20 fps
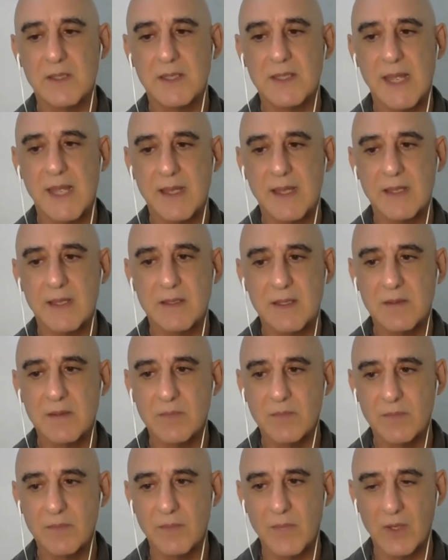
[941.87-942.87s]
Tan's
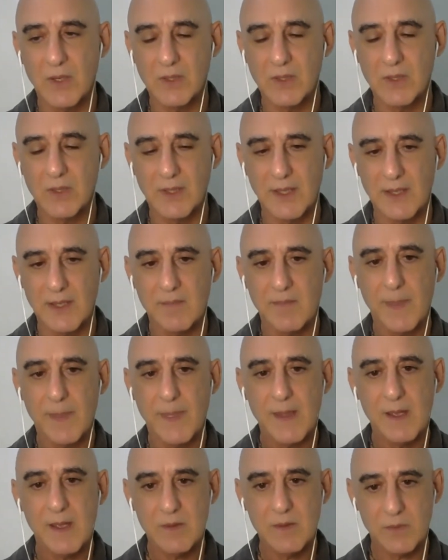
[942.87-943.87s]
modelling,
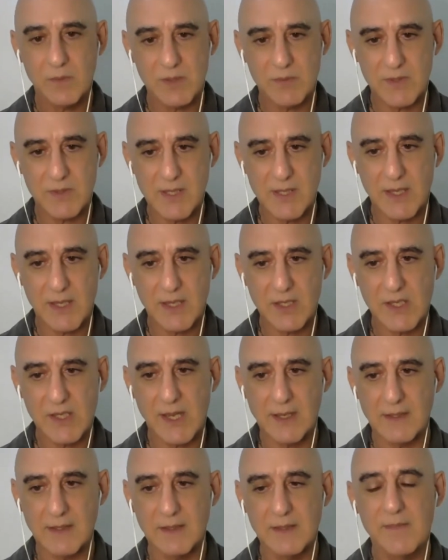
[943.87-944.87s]
which was the lung
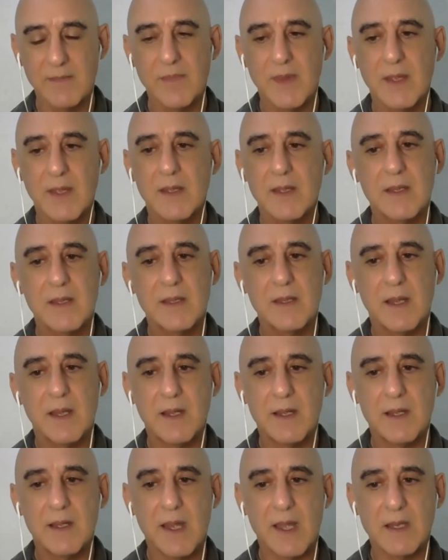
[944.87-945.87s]
channel.
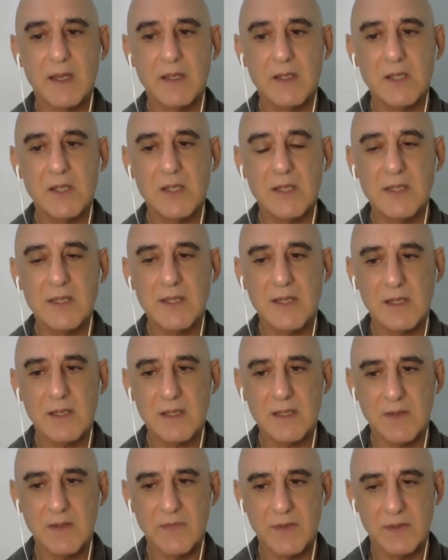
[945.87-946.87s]
And she
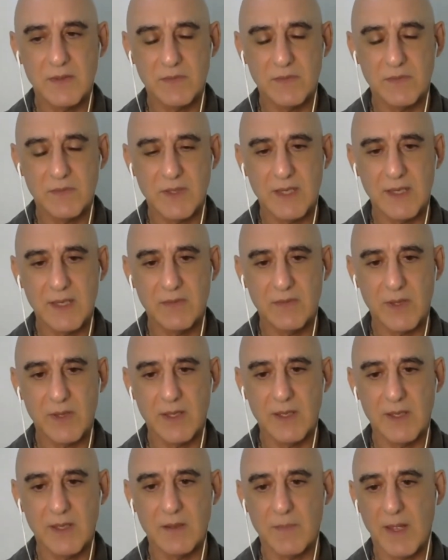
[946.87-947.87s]
started to feel relief
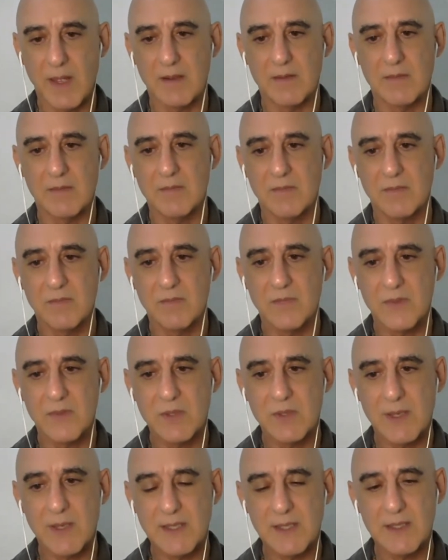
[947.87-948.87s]
within about
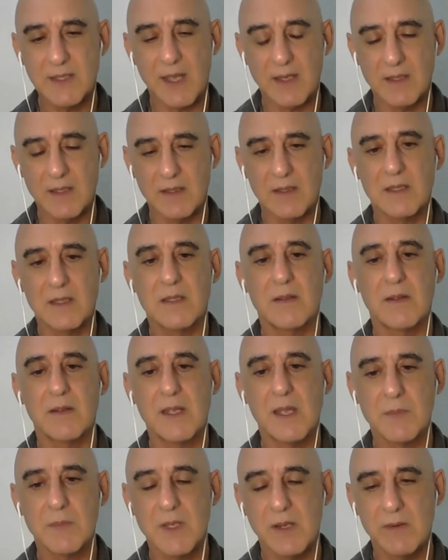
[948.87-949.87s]
20 seconds. So I
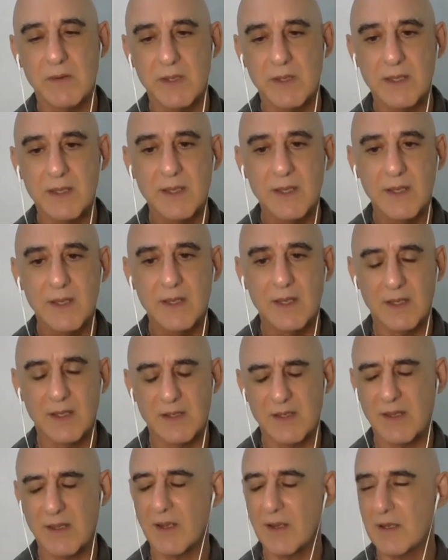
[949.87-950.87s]
kept going.
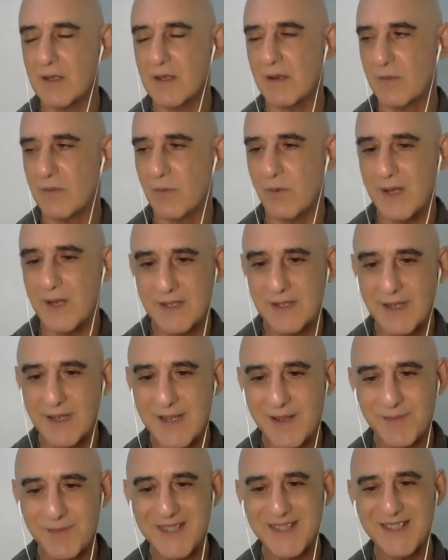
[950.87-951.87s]
She's going, God, why didn't I
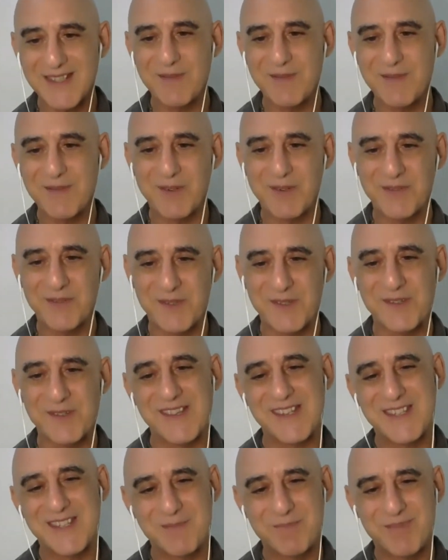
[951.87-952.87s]
come and see you before?
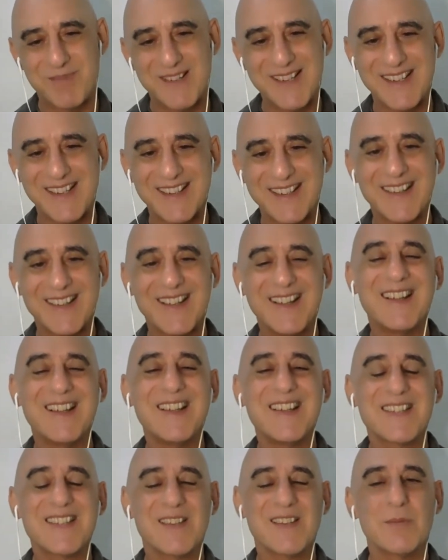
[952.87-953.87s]
This is brilliant.
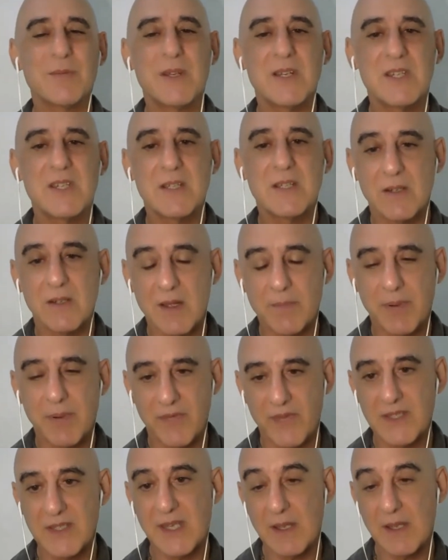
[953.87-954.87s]
So when she got up
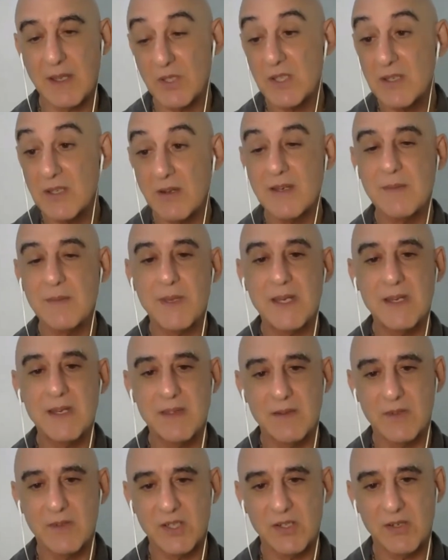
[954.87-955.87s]
off the table, she'd only been in
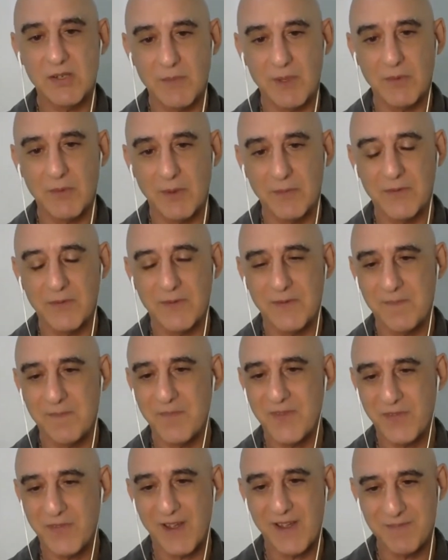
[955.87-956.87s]
the treatment room for
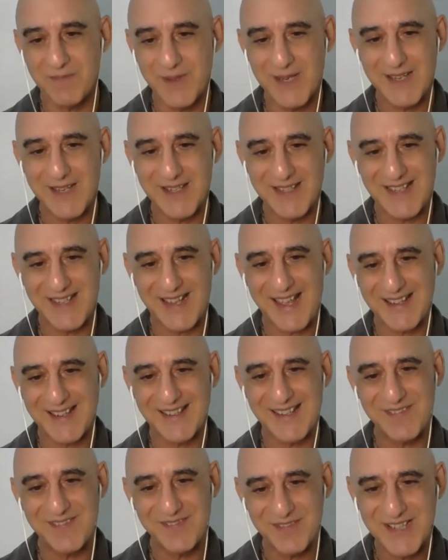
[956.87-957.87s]
5 minutes. I
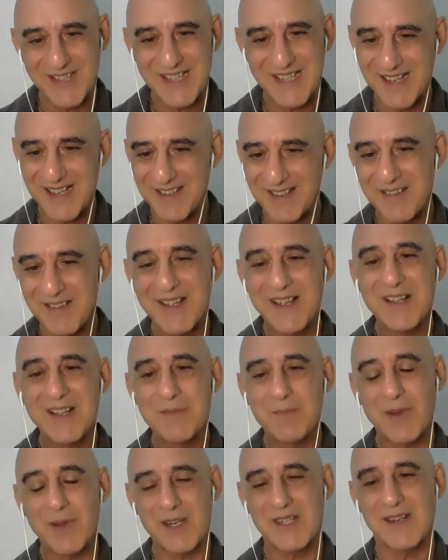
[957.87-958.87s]
hadn't even really done
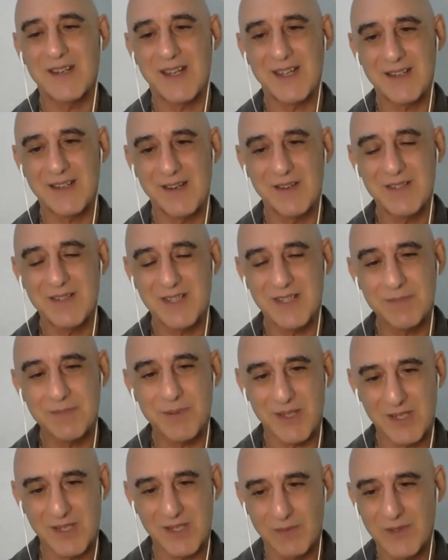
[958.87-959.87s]
much diagnosis,
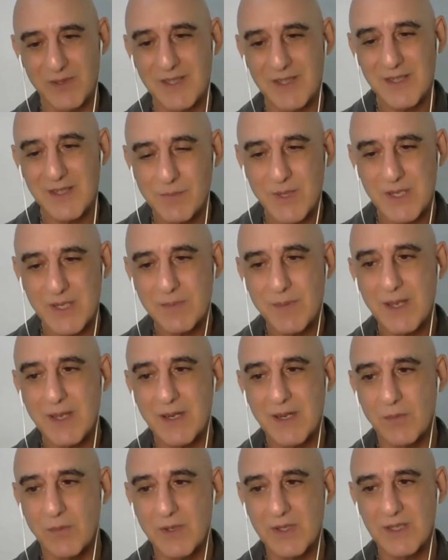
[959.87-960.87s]
but she was much pain,
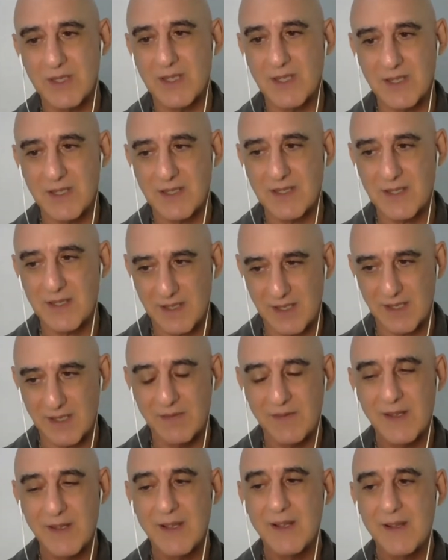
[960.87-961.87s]
I wanted to just kind
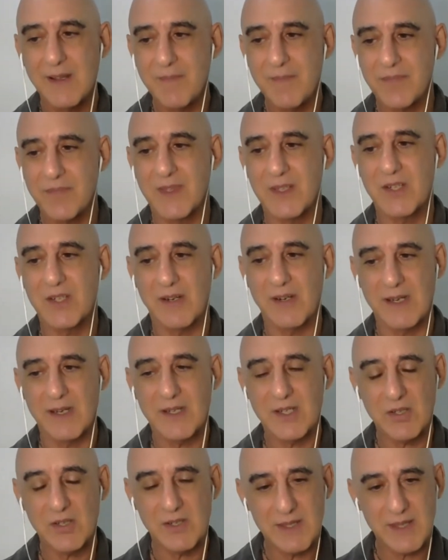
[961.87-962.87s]
of try
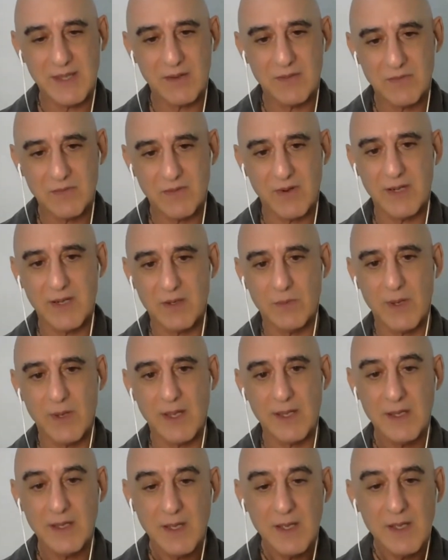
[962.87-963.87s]
and treat that right
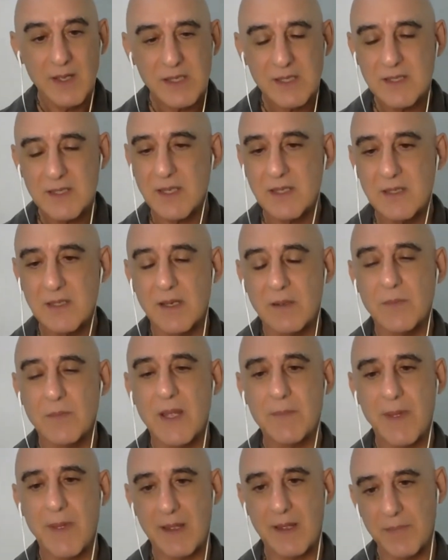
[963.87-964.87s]
away. She said, my
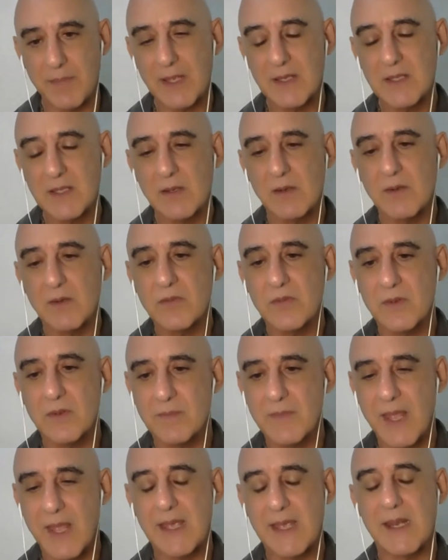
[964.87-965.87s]
back pain's gone from
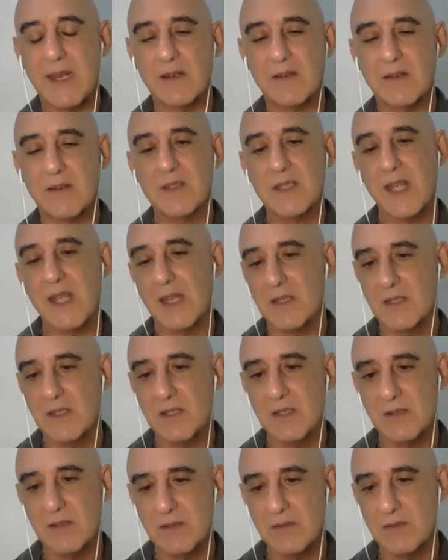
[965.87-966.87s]
8 out of 10
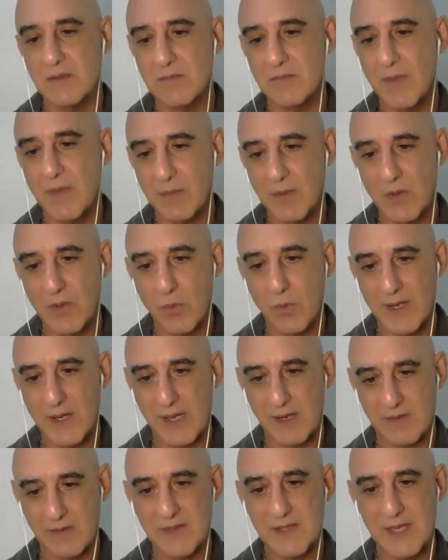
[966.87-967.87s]
to maybe 1
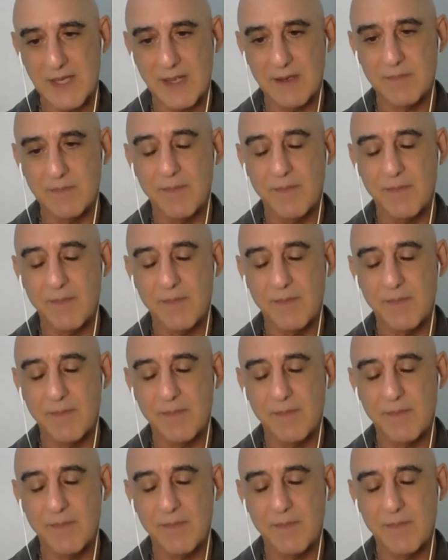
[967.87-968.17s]
out of 10.